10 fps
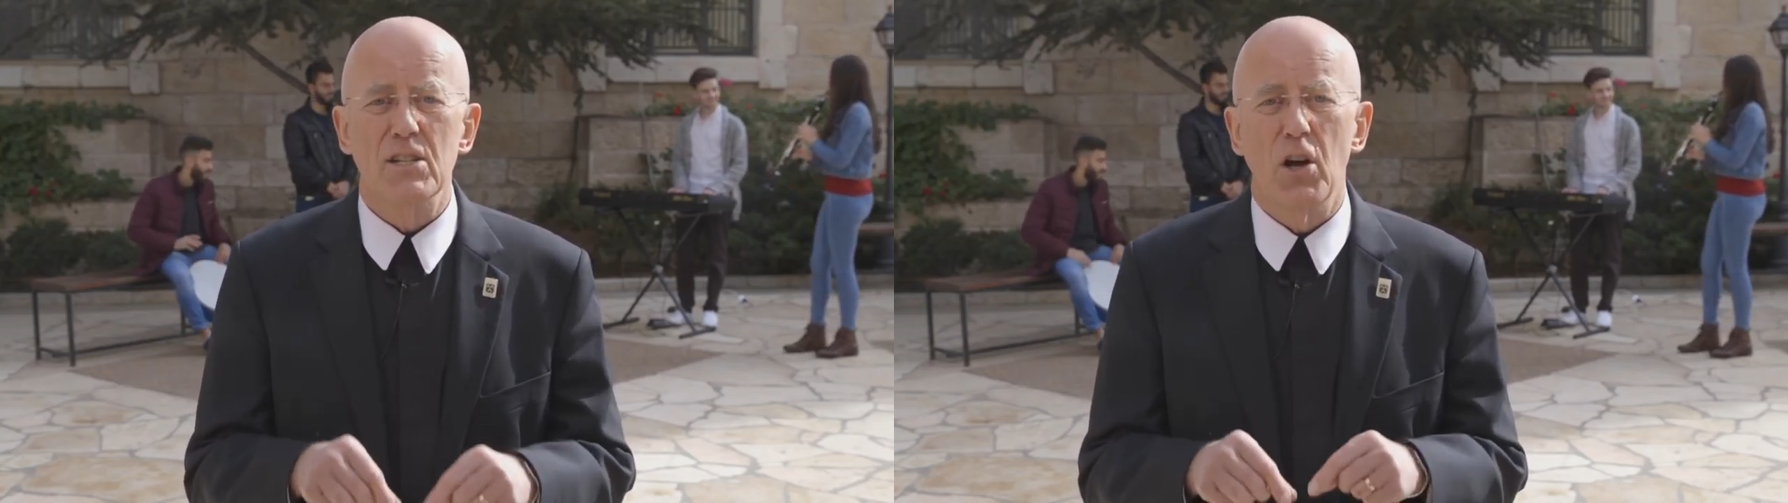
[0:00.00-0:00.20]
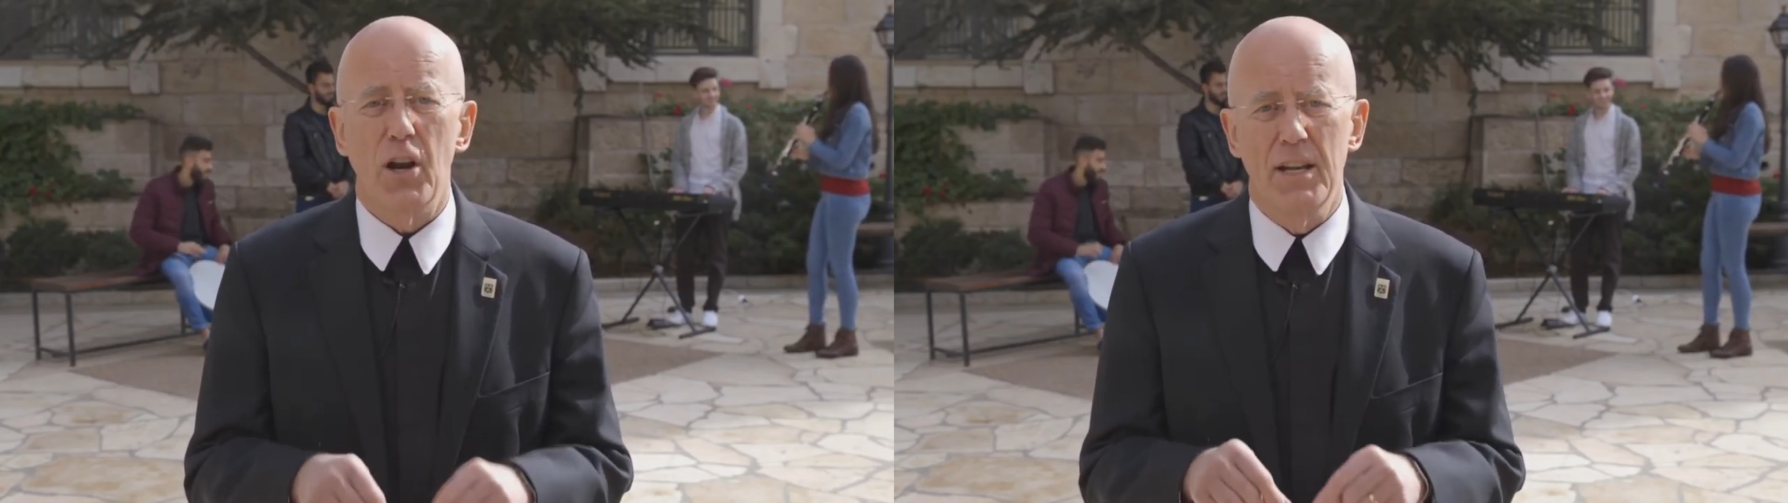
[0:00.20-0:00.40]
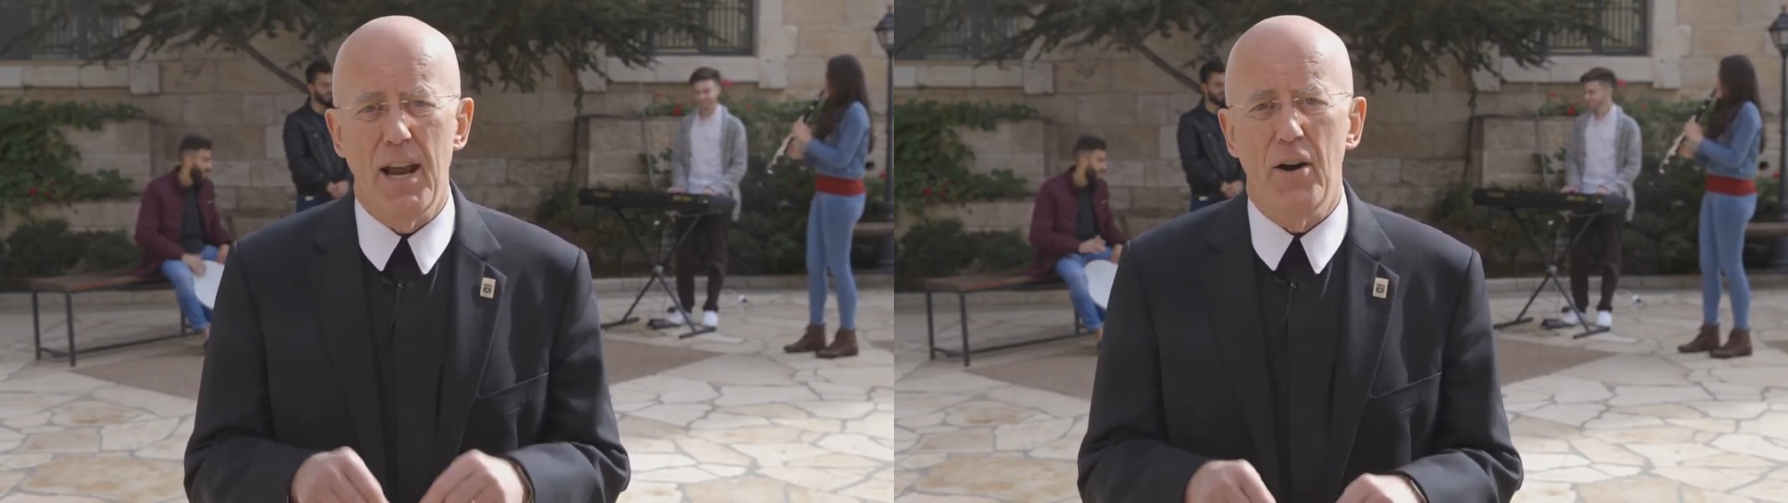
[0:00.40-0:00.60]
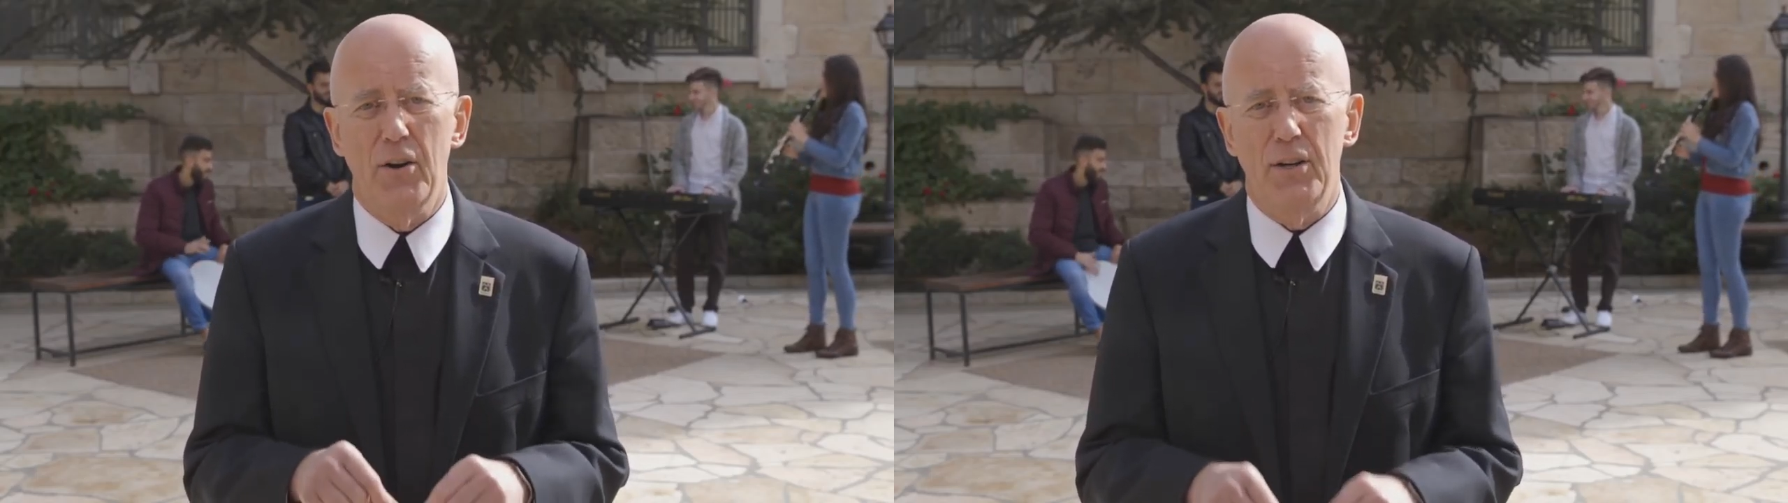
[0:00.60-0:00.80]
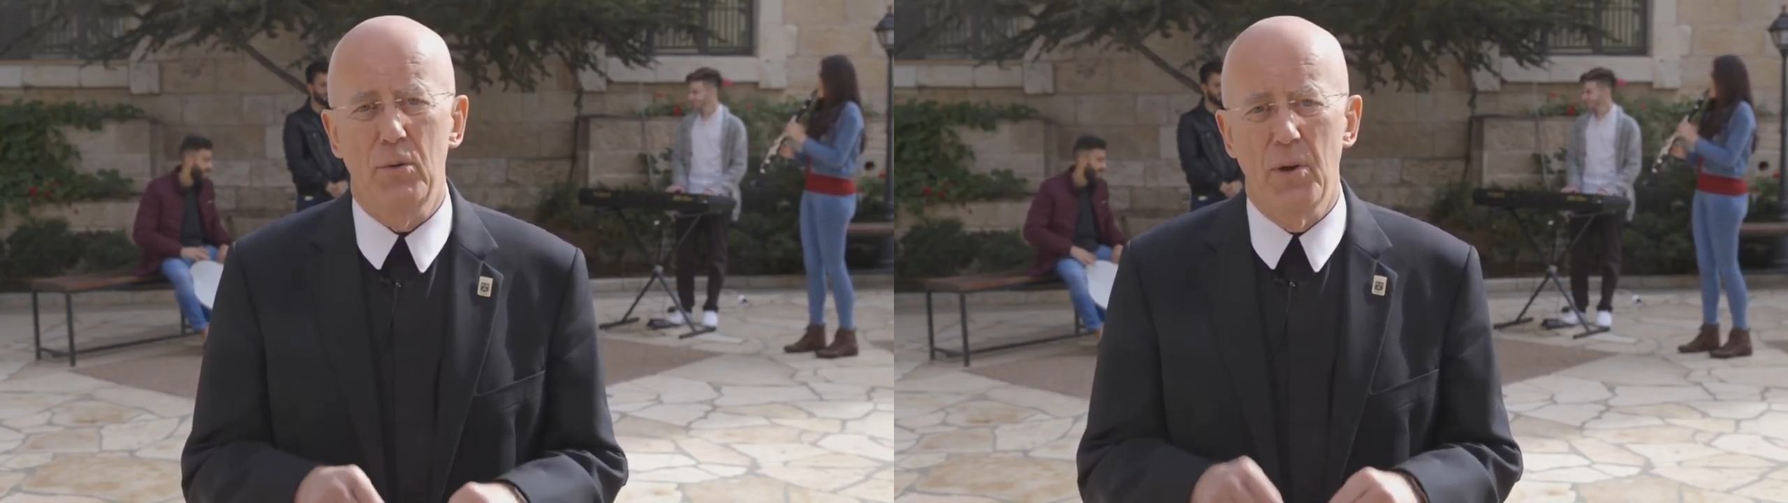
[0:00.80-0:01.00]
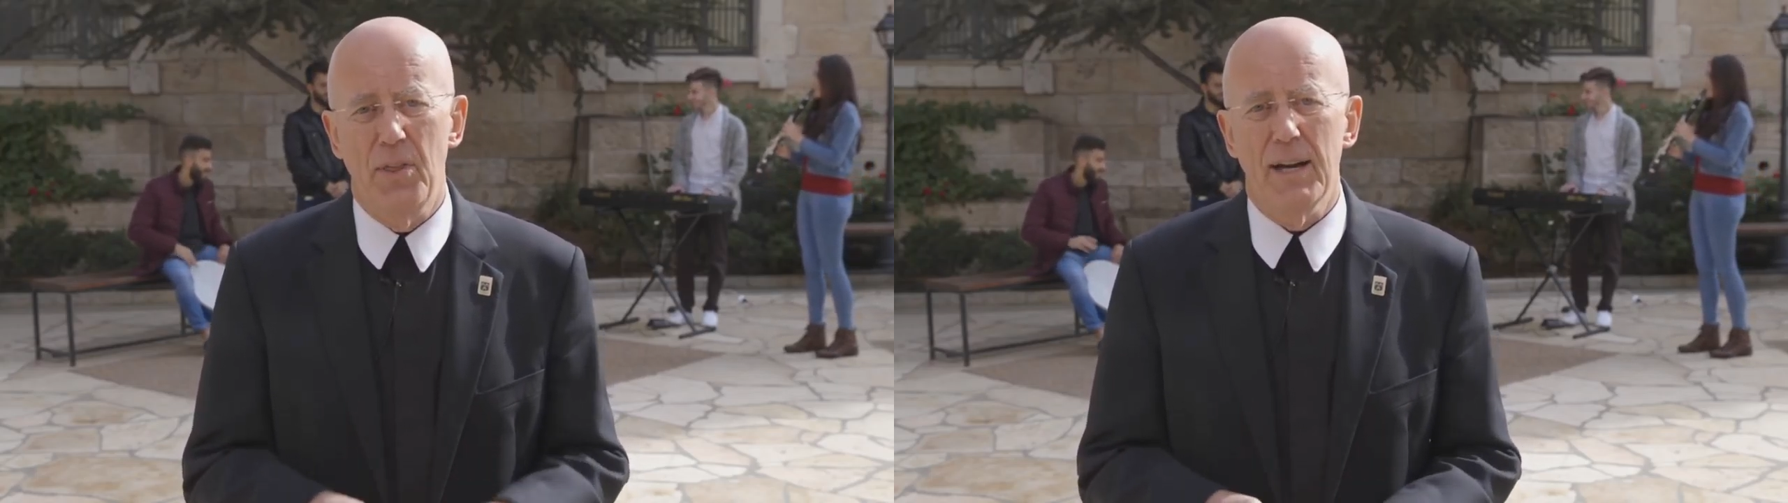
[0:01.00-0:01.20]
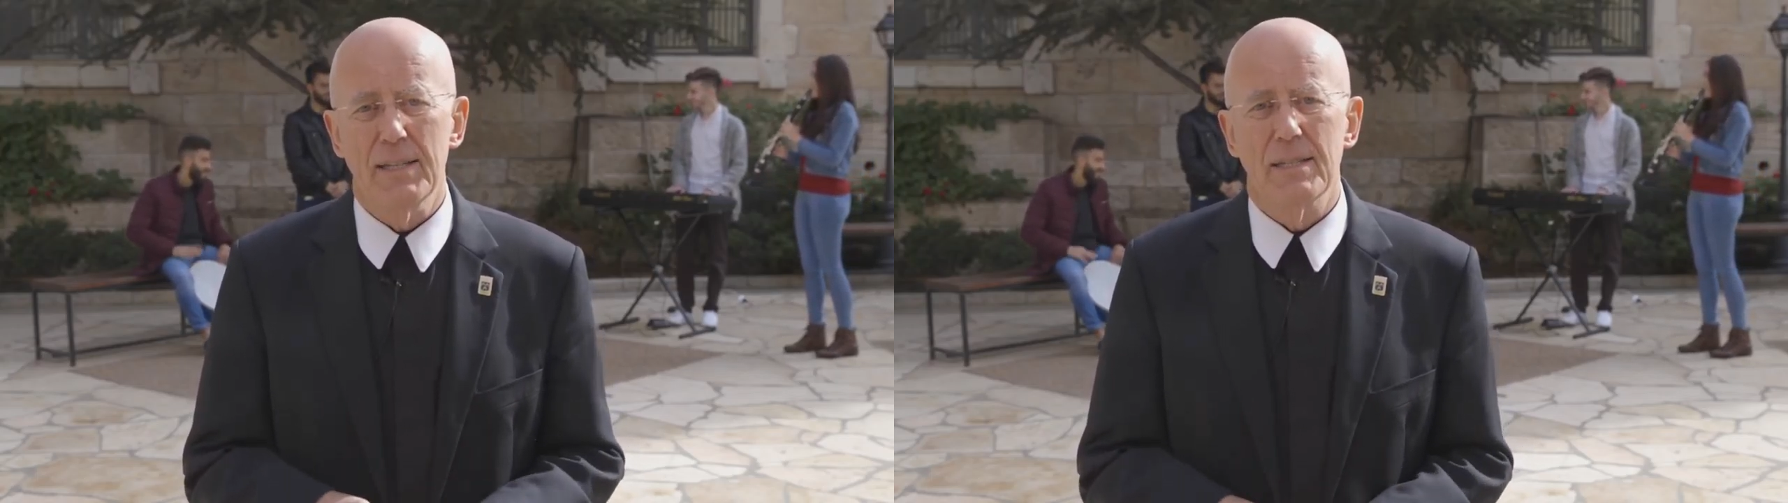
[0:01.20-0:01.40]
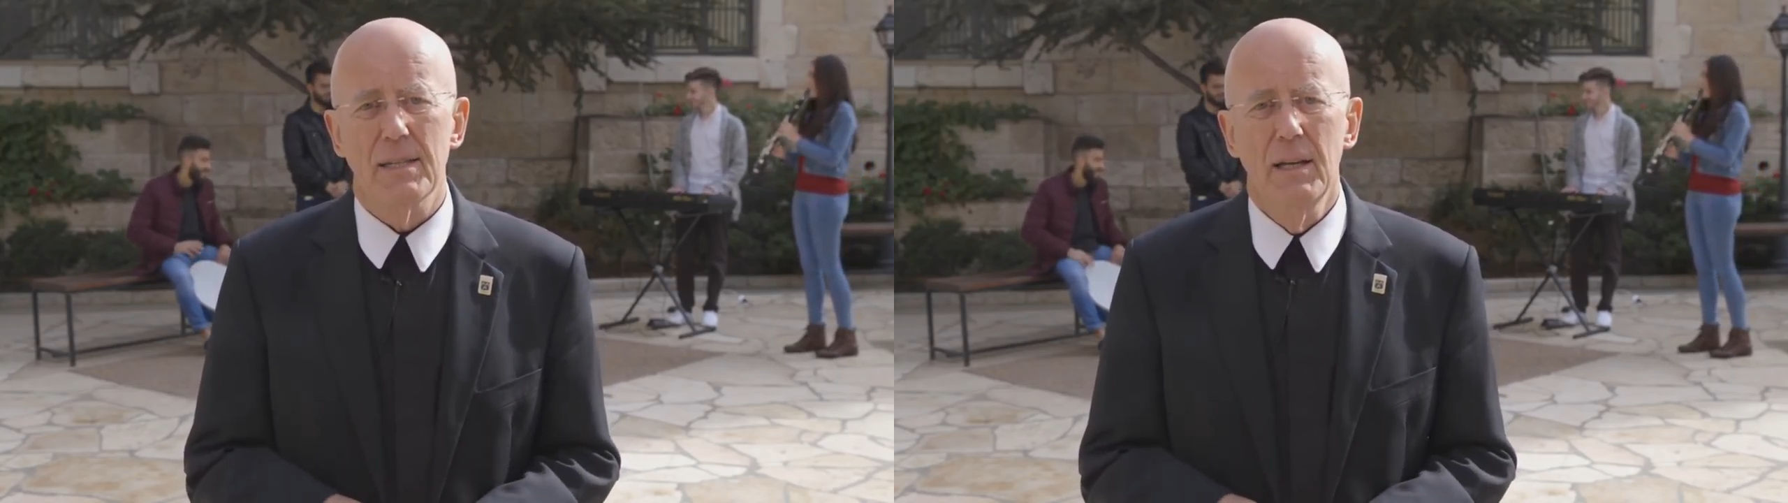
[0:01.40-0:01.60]
solidarity with
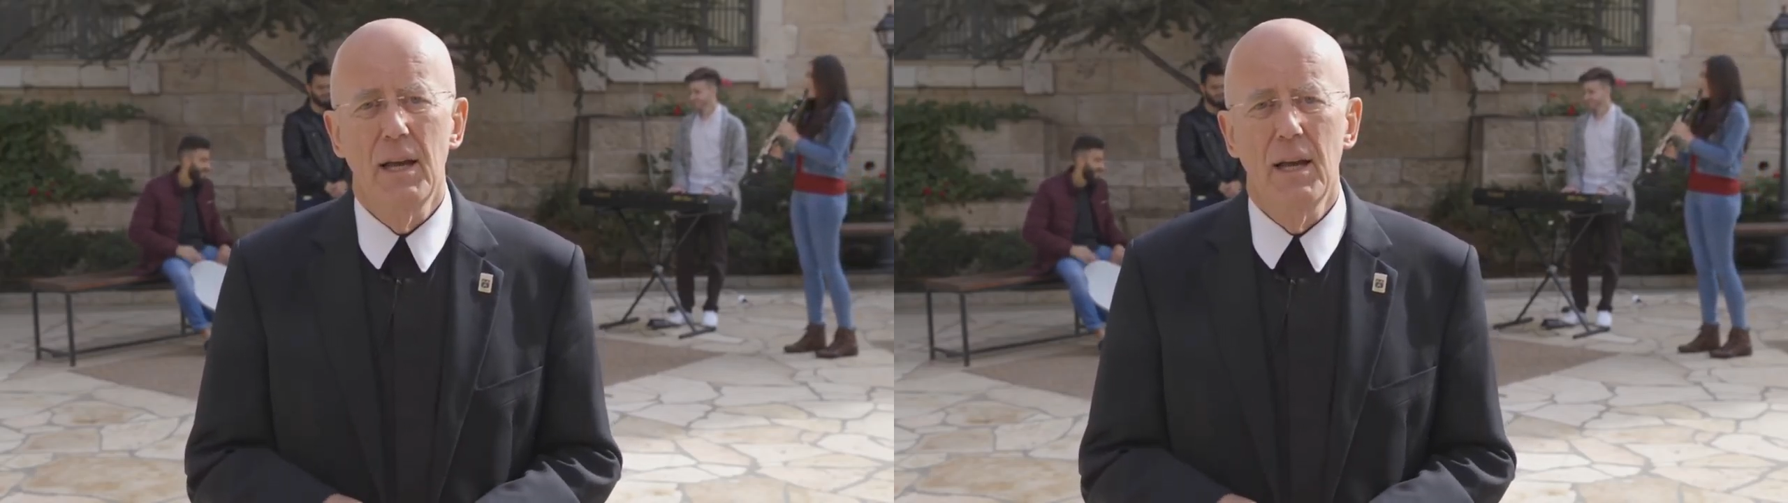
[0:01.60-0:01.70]
us